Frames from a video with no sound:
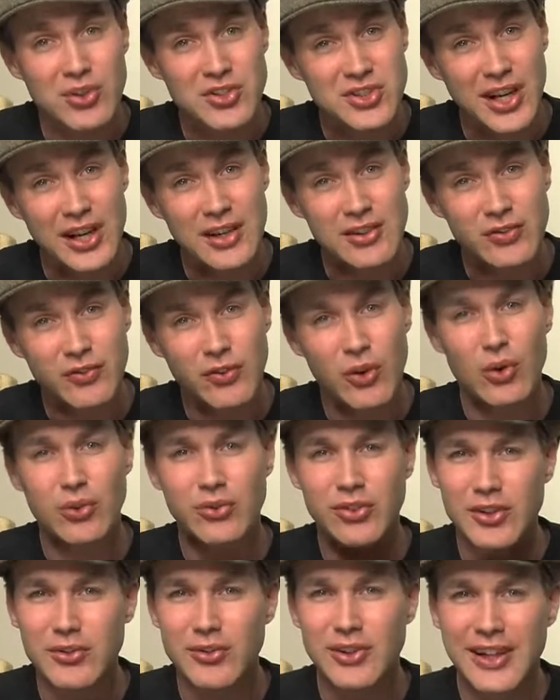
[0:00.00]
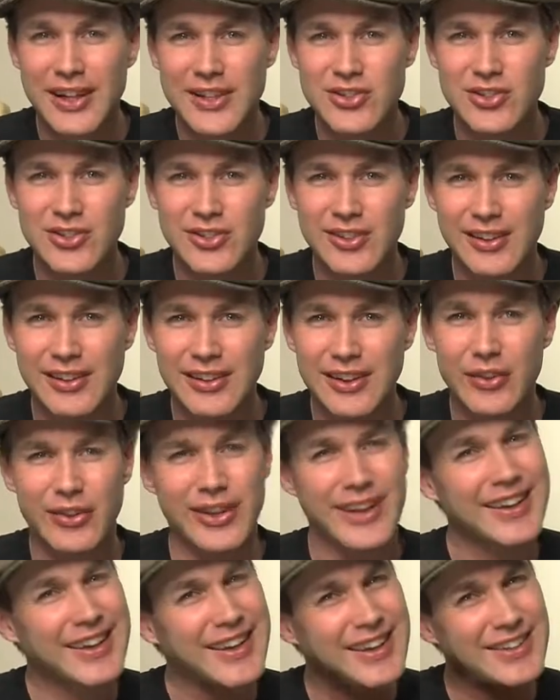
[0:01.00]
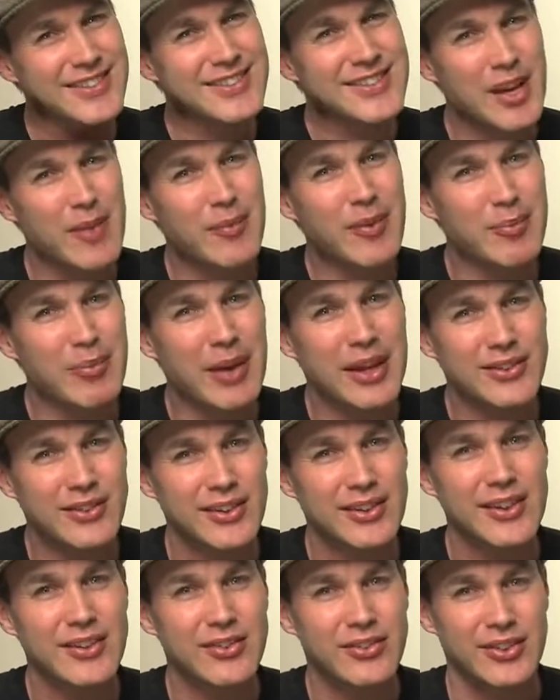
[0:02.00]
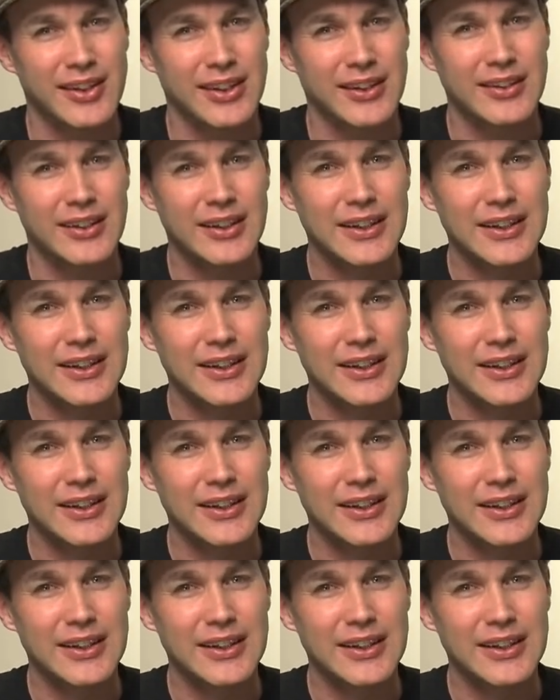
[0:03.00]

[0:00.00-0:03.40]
change falls in relation to the lyric. Again, it's coming back to listening.